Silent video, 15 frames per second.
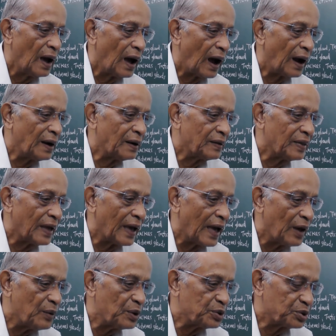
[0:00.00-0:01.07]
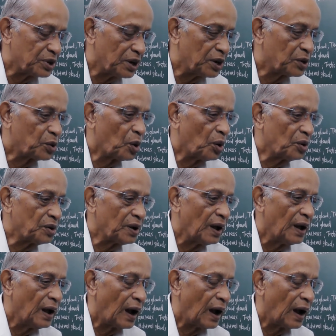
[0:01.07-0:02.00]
and they have a seed coat,